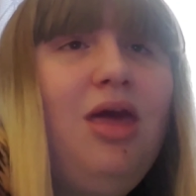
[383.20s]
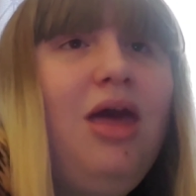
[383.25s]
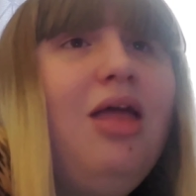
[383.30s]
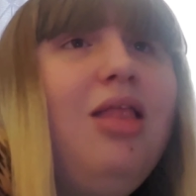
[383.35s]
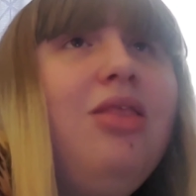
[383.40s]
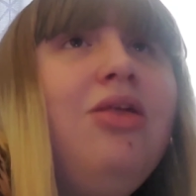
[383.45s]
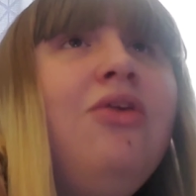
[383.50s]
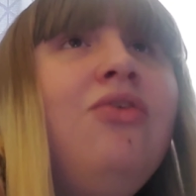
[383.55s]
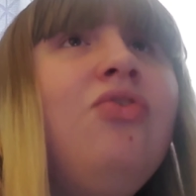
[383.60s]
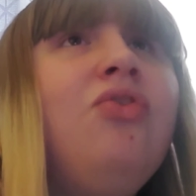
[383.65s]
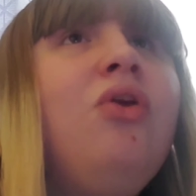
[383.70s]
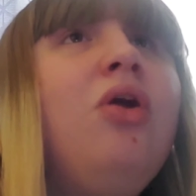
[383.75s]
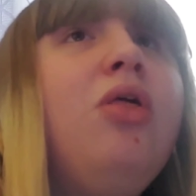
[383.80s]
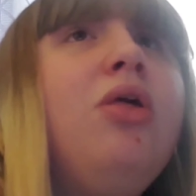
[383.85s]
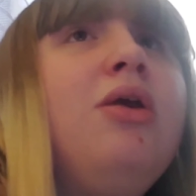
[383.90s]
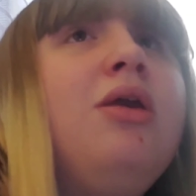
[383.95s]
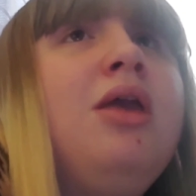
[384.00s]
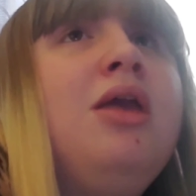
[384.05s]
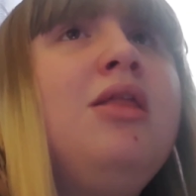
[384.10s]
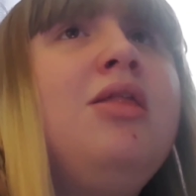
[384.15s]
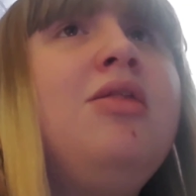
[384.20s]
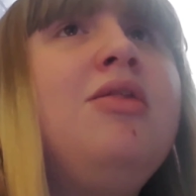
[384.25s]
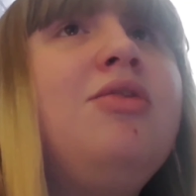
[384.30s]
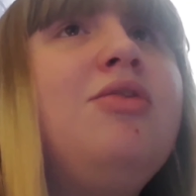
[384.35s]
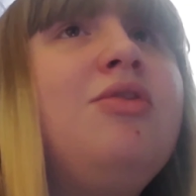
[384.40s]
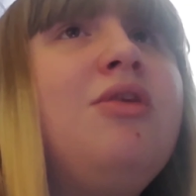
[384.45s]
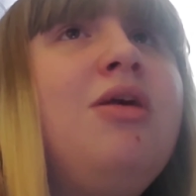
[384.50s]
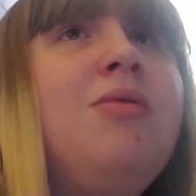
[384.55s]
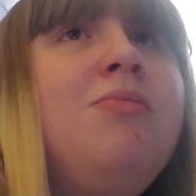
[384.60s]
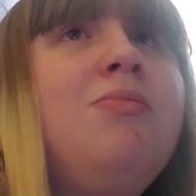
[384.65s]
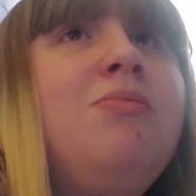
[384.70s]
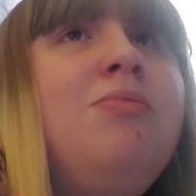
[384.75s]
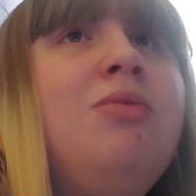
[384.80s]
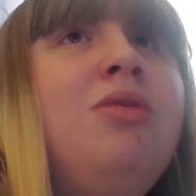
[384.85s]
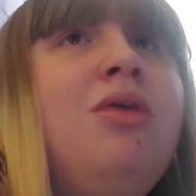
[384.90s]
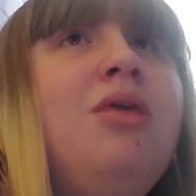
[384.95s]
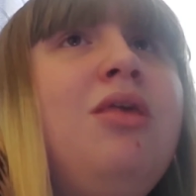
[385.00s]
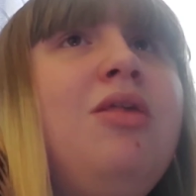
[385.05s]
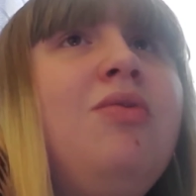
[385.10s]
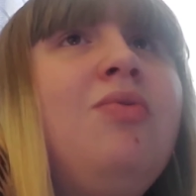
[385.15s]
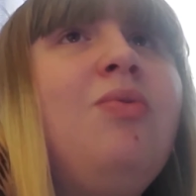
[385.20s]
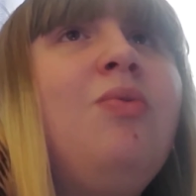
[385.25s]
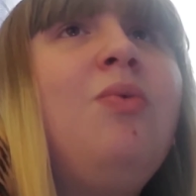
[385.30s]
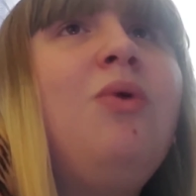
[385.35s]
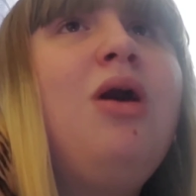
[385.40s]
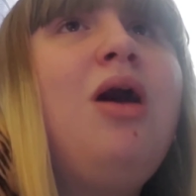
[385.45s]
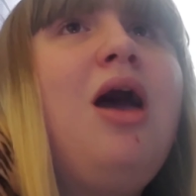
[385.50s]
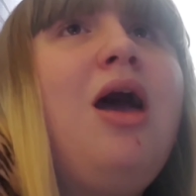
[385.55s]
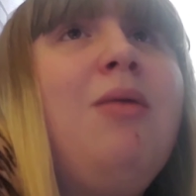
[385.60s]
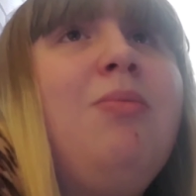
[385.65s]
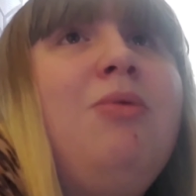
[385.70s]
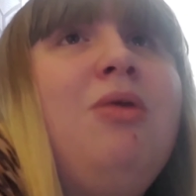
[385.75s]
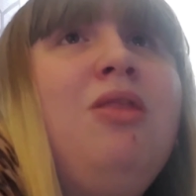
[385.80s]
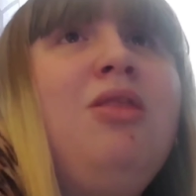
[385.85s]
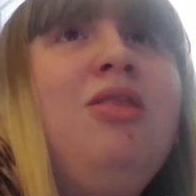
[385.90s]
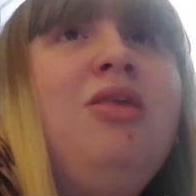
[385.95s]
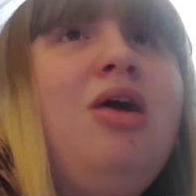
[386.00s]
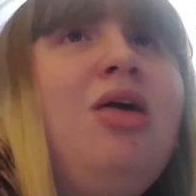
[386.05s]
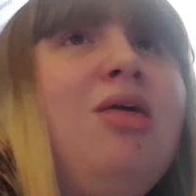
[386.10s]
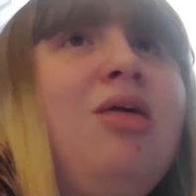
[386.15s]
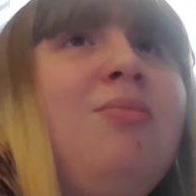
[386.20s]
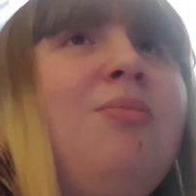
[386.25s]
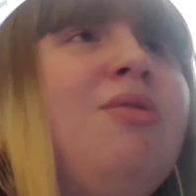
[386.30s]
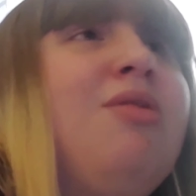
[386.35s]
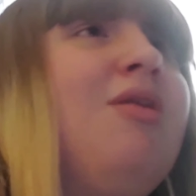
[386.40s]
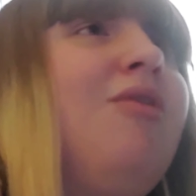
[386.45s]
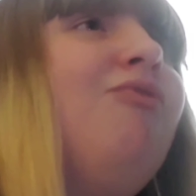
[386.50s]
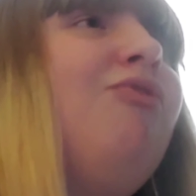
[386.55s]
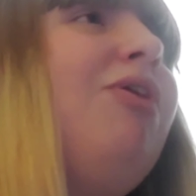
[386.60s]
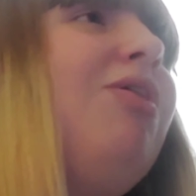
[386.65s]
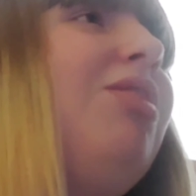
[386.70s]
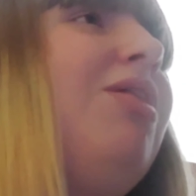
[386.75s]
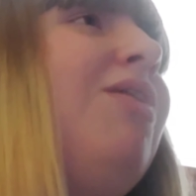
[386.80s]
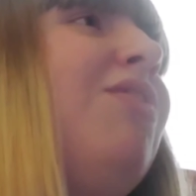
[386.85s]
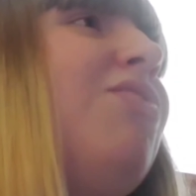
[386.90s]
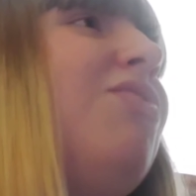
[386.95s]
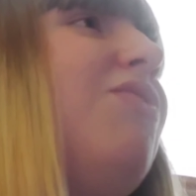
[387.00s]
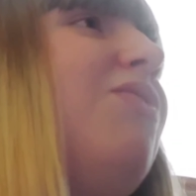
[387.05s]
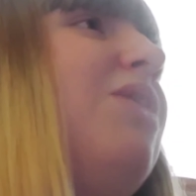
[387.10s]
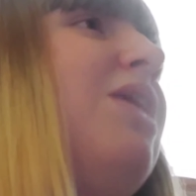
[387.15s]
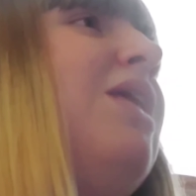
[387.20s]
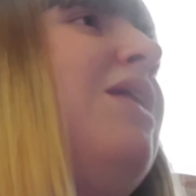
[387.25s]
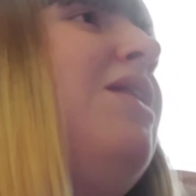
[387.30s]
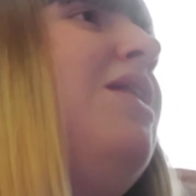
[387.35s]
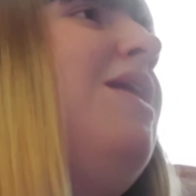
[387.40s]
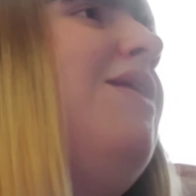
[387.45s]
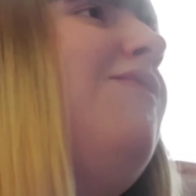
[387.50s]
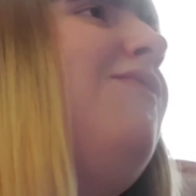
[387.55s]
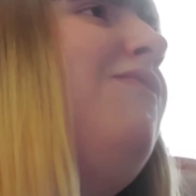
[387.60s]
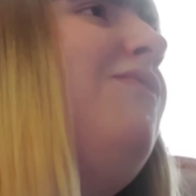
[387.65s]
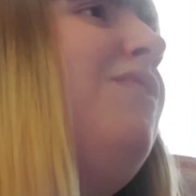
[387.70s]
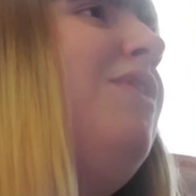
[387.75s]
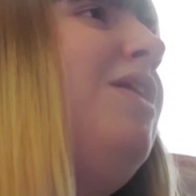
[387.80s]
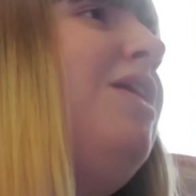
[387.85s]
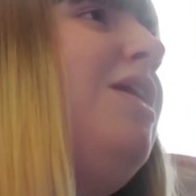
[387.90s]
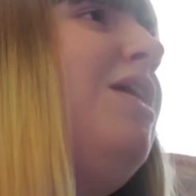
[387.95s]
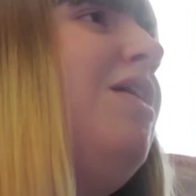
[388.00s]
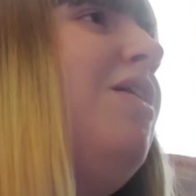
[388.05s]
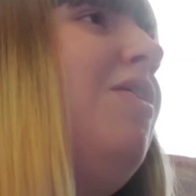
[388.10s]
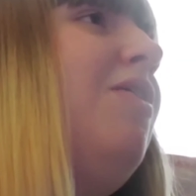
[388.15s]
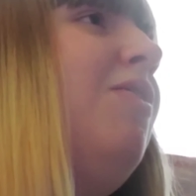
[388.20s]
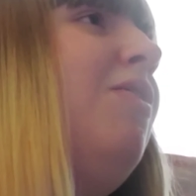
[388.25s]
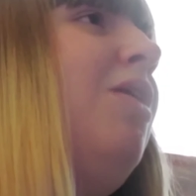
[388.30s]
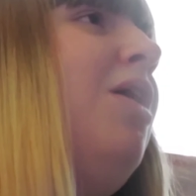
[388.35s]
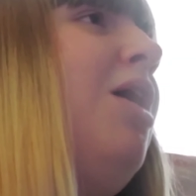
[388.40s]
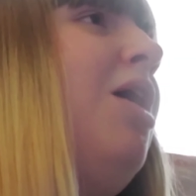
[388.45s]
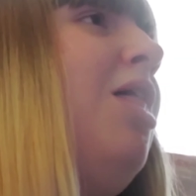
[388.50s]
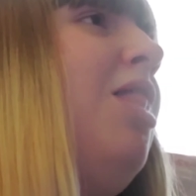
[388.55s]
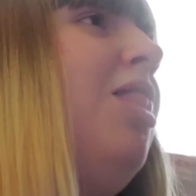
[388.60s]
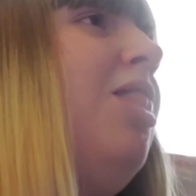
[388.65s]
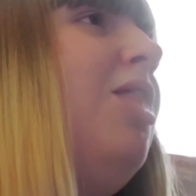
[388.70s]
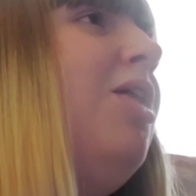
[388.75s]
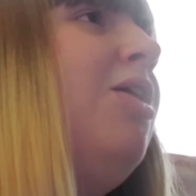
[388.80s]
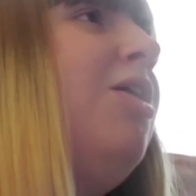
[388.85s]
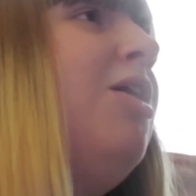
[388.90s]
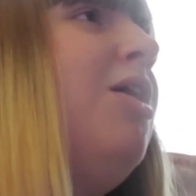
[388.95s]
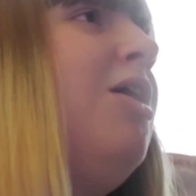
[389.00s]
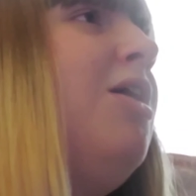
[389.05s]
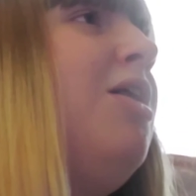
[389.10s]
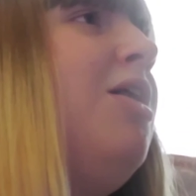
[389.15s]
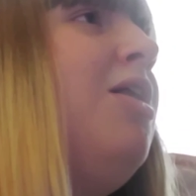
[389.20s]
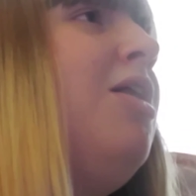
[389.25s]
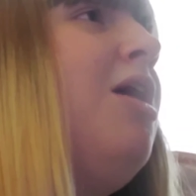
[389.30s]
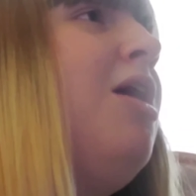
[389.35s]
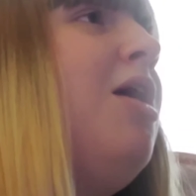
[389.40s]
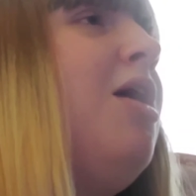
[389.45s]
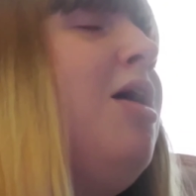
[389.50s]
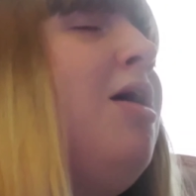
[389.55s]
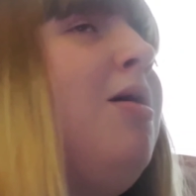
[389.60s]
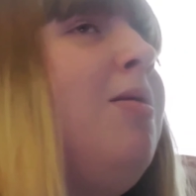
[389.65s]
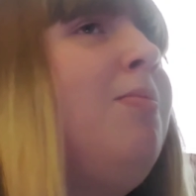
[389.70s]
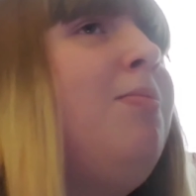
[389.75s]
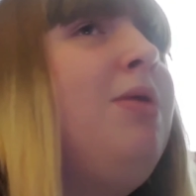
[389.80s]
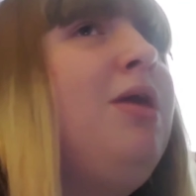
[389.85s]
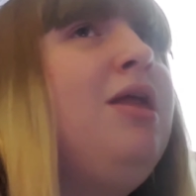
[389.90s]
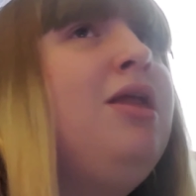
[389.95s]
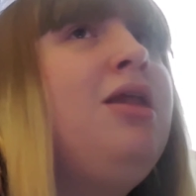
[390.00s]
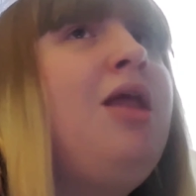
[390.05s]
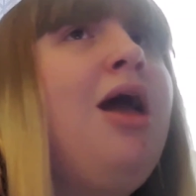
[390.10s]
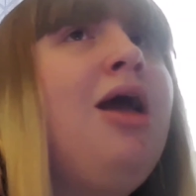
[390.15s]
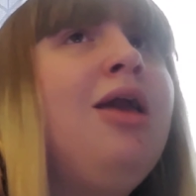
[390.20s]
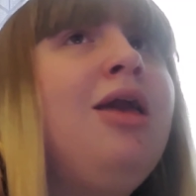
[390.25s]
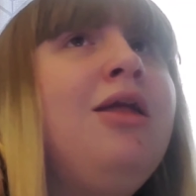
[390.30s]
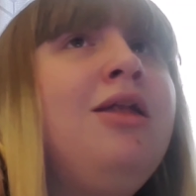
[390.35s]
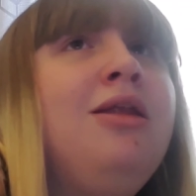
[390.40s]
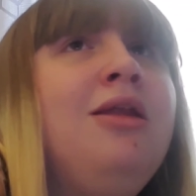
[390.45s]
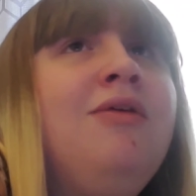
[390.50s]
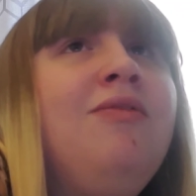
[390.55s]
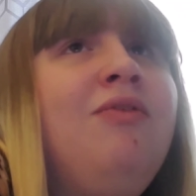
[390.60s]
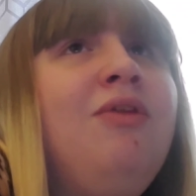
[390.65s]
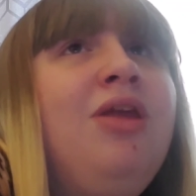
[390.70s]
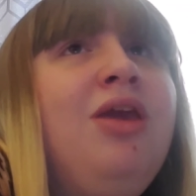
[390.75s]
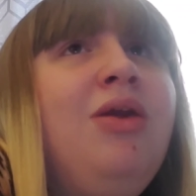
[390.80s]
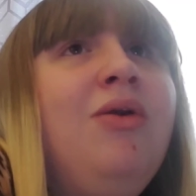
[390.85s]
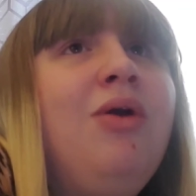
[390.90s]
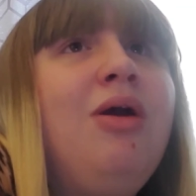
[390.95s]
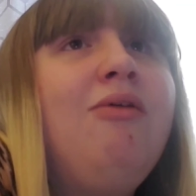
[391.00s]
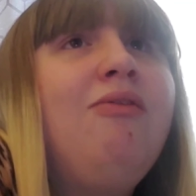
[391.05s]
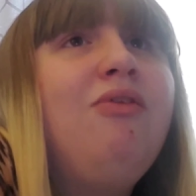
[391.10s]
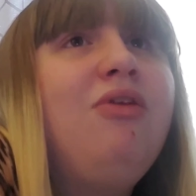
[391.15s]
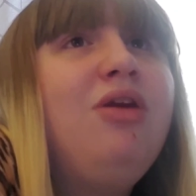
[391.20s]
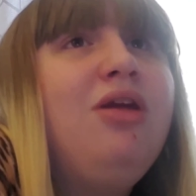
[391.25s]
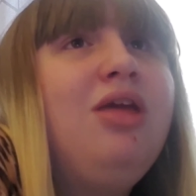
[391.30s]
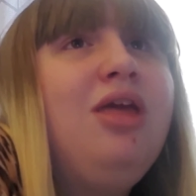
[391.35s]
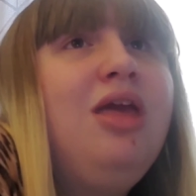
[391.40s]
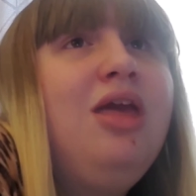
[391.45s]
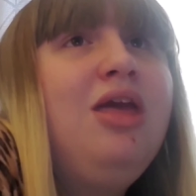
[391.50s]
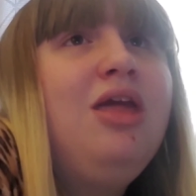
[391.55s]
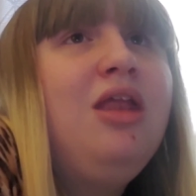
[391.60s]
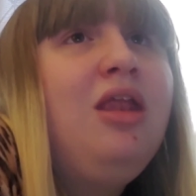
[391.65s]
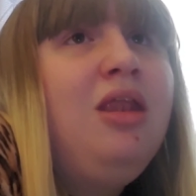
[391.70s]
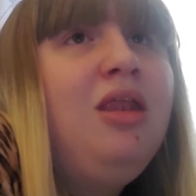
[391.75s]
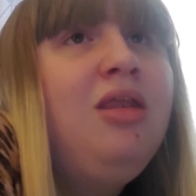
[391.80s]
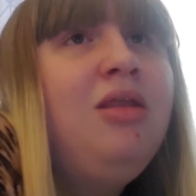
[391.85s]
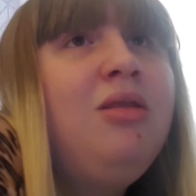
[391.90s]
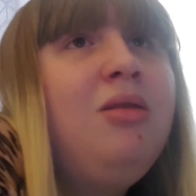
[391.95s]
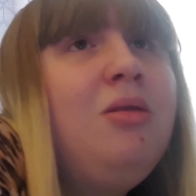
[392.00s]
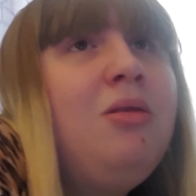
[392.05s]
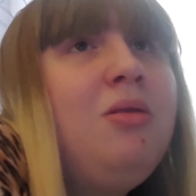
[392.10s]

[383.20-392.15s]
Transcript: at least y'all are getting something is what I've been telling myself. At least we're getting a video. There could be not getting a video ever again.